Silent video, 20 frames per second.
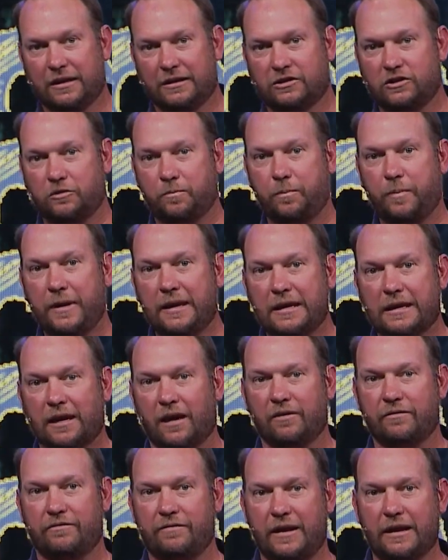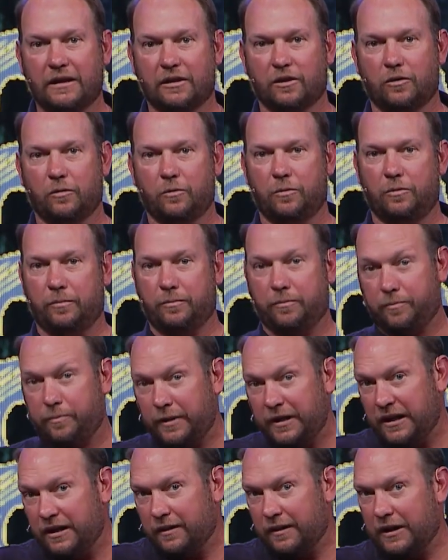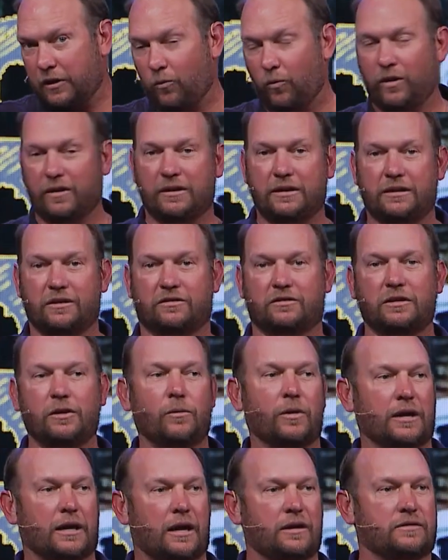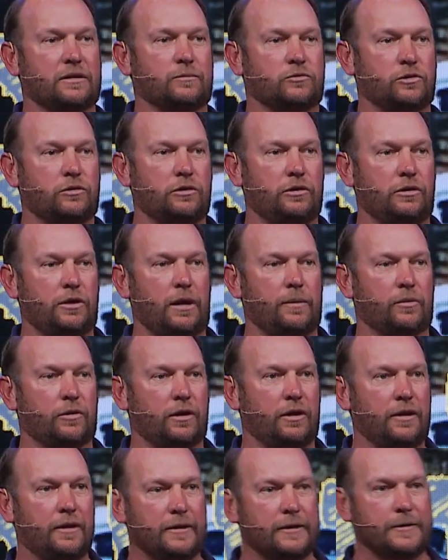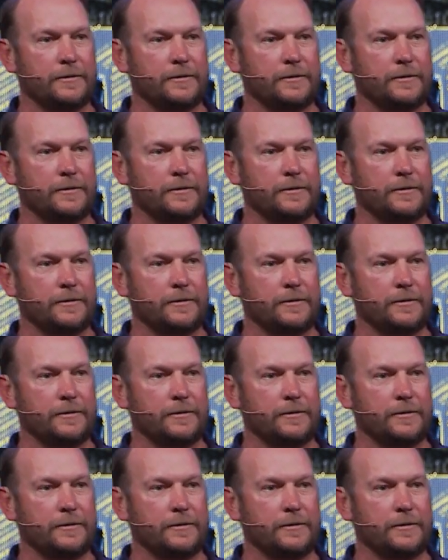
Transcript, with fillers: just being available, being like willing to see what God's up to in your neighborhood,